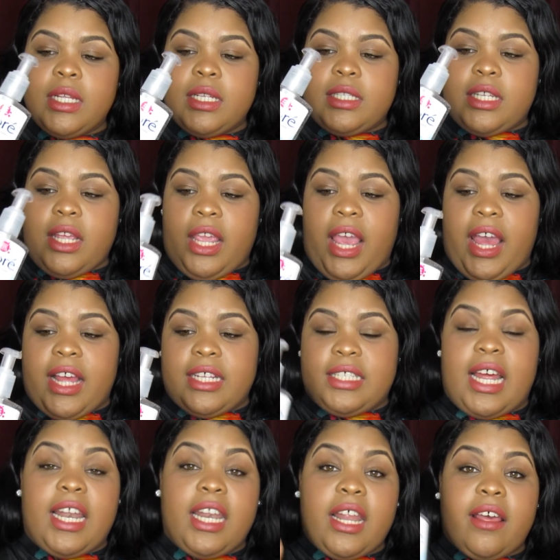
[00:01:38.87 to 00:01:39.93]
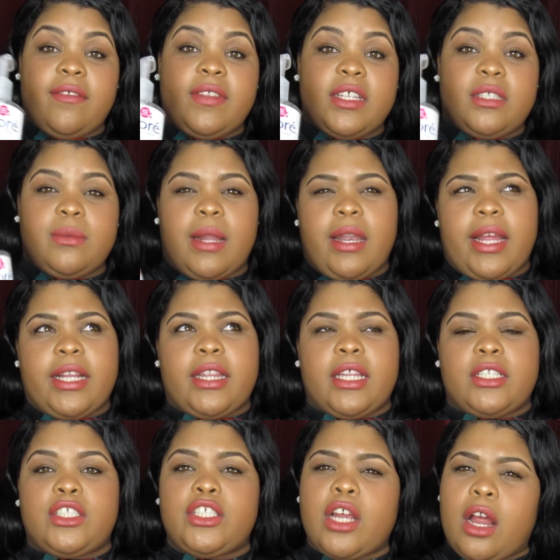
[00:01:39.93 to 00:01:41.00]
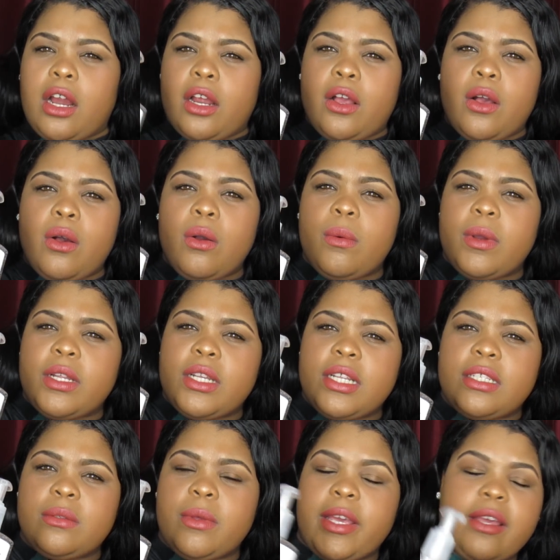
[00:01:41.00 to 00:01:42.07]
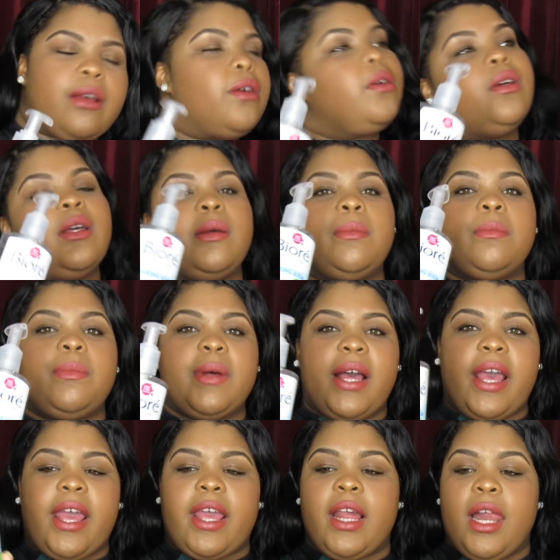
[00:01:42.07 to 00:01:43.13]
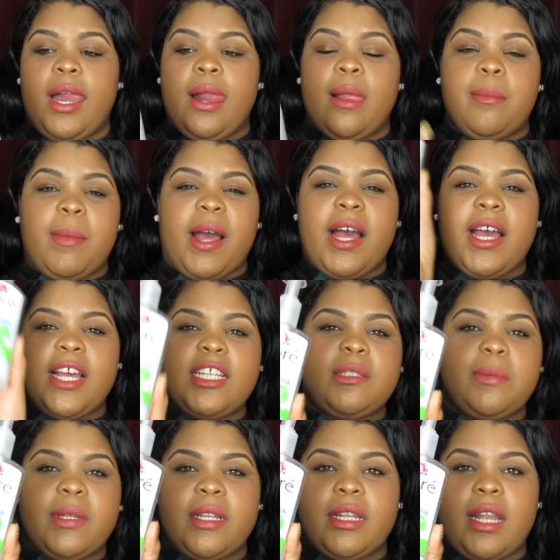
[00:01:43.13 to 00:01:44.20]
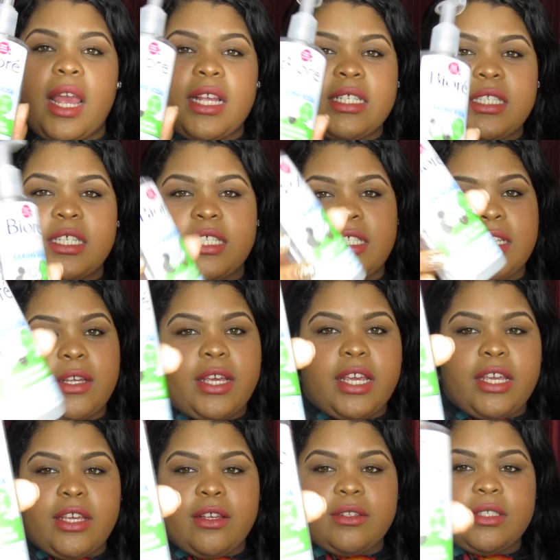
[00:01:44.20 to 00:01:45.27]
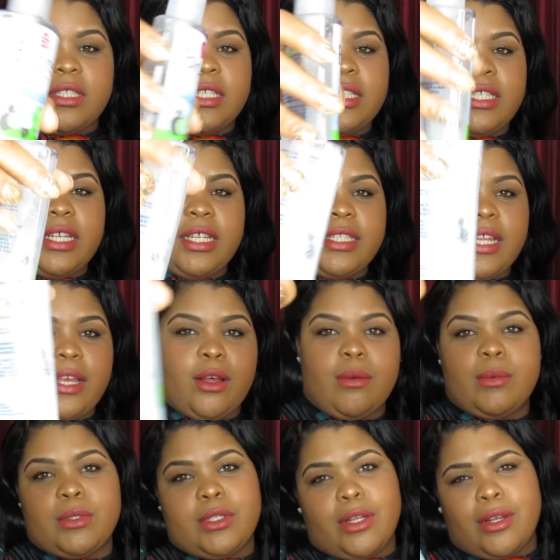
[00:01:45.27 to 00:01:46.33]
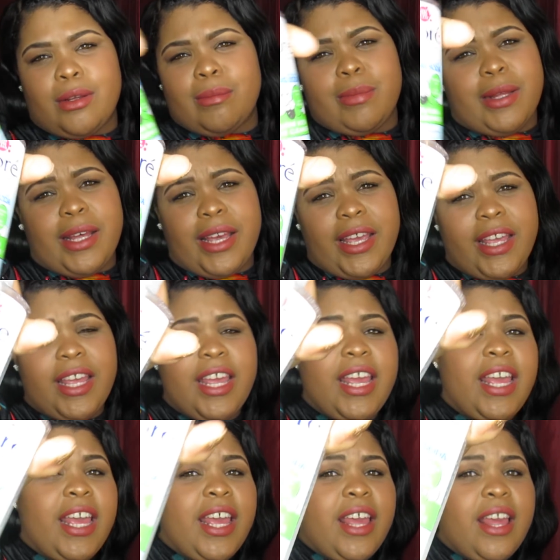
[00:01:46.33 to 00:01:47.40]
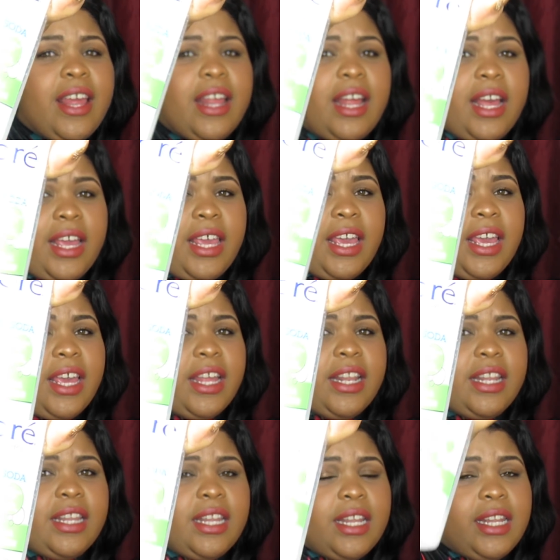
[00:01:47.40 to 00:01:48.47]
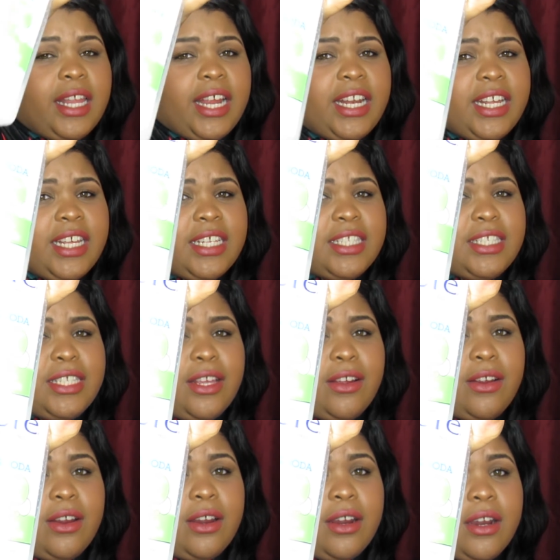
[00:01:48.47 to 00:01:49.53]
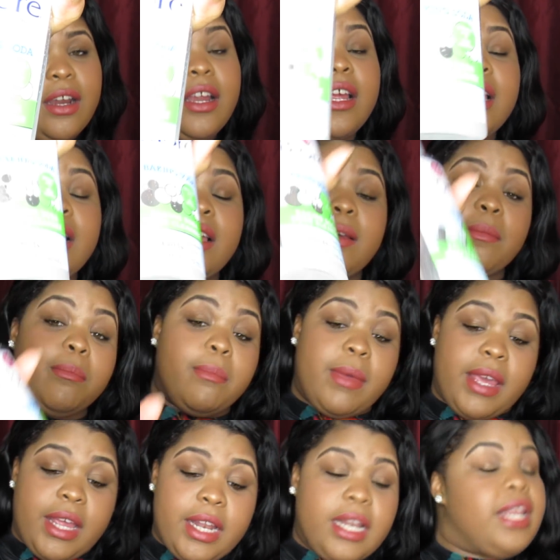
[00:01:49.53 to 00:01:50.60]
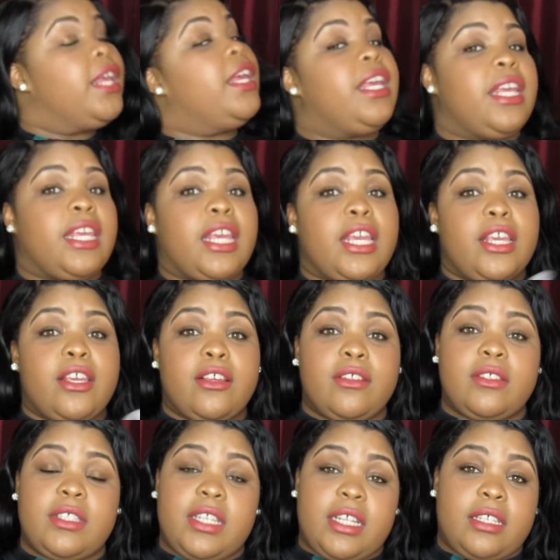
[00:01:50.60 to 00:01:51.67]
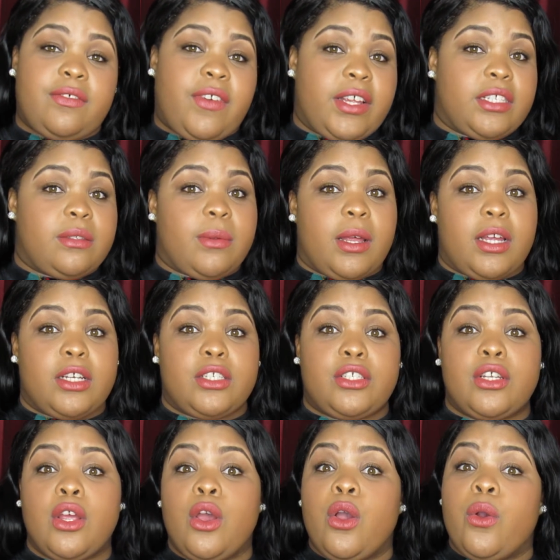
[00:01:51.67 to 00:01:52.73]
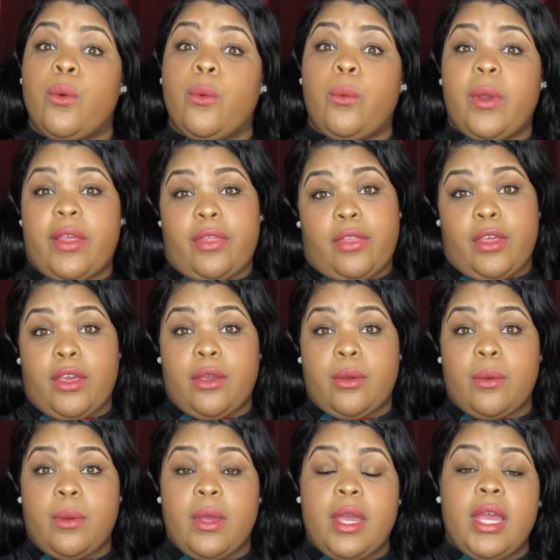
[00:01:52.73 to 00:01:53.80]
So yes, I love this one. I like the charcoal one as well, but my husband likes this, so he uses this. He's like almost gone, but again, ladies, your men can use this face wash with you.